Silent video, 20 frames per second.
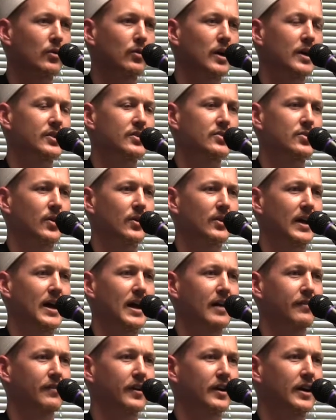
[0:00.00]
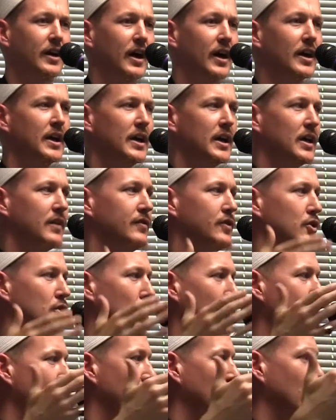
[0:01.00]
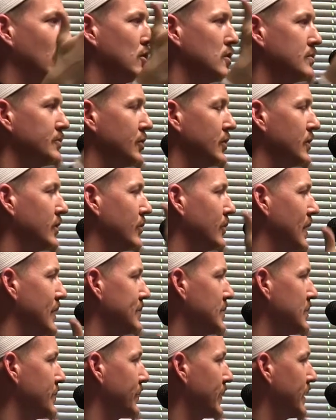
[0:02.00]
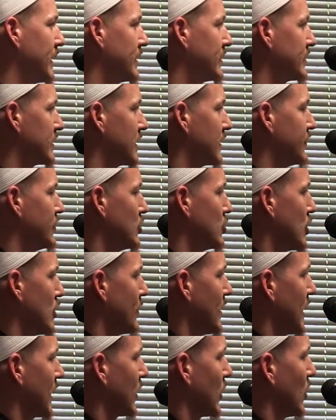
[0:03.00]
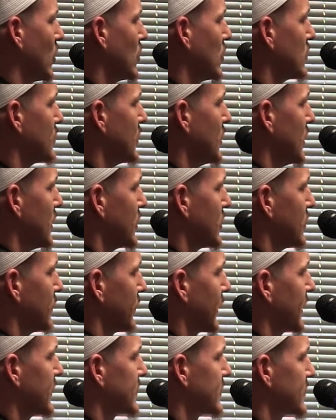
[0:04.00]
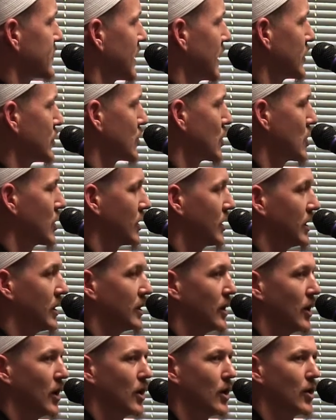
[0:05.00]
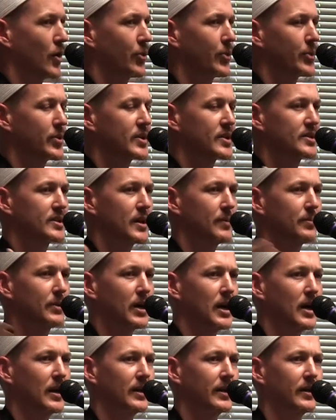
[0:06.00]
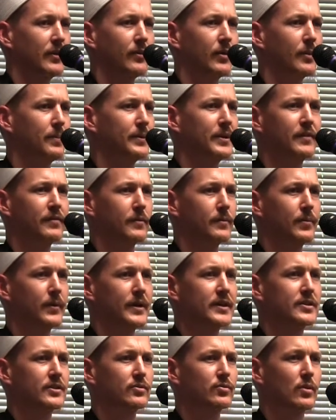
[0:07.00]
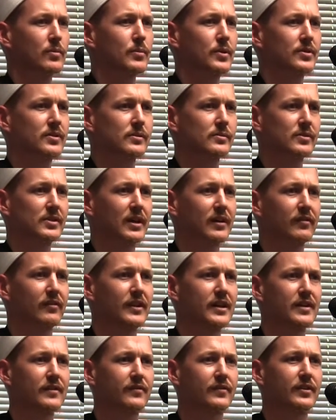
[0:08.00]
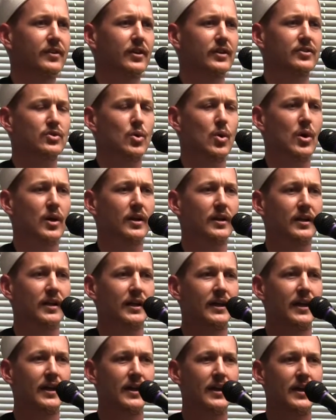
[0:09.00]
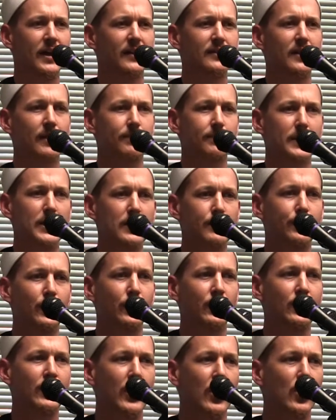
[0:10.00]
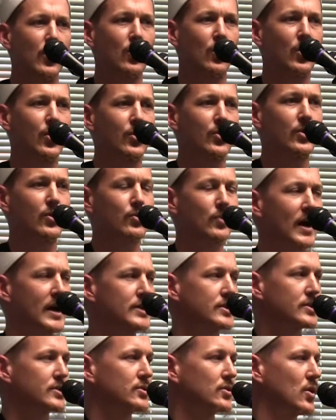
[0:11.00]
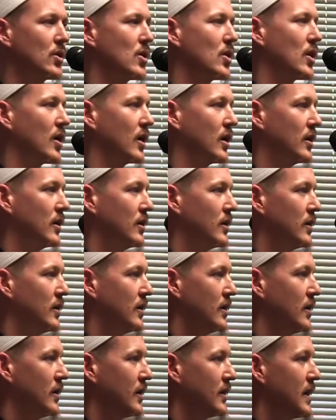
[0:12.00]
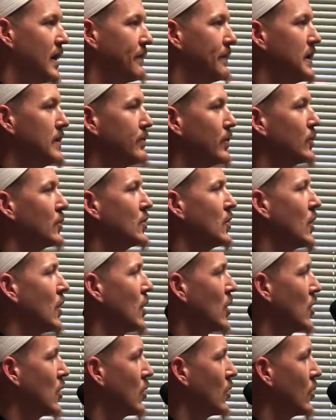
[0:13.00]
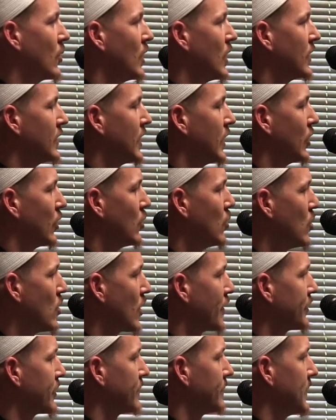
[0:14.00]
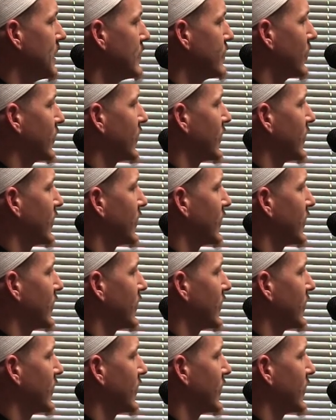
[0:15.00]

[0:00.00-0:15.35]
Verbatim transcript: across North Africa, if you go back home to the Arabian Peninsula, if you go back home to places like Turkey, all through the subcontinent the different places where Muslims have lived historically, is that people know who the righteous are. That people know that who are the people